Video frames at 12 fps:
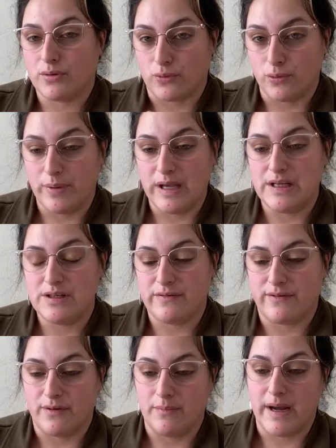group page
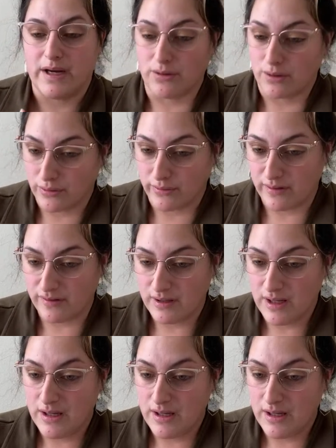for my girls.